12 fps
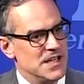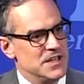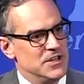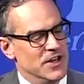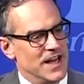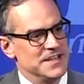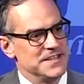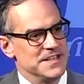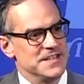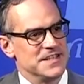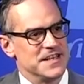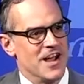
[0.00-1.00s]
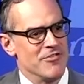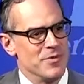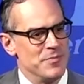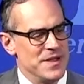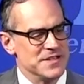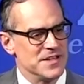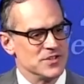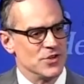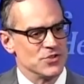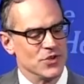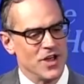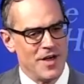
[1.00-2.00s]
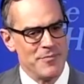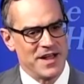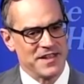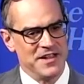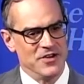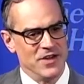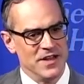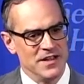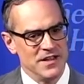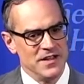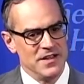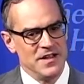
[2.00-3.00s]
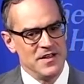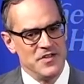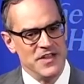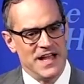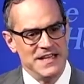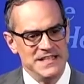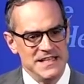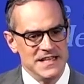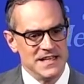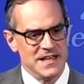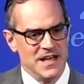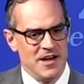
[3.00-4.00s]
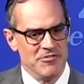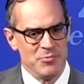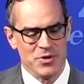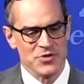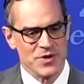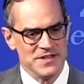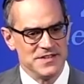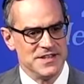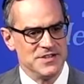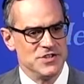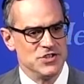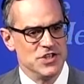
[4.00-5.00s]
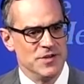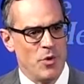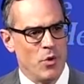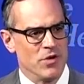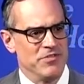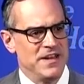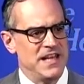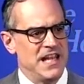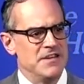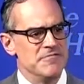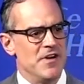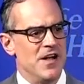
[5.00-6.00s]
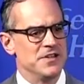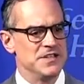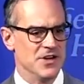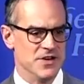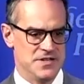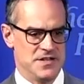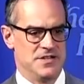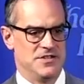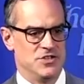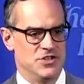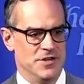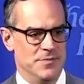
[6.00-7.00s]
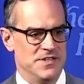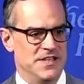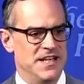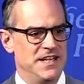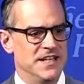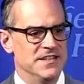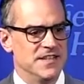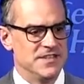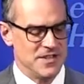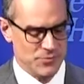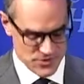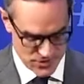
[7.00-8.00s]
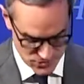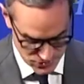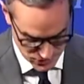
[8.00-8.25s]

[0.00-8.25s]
the United States is a government based on social compact theory. The idea of birthright citizenship or of any involuntary citizenship is inconsistent with social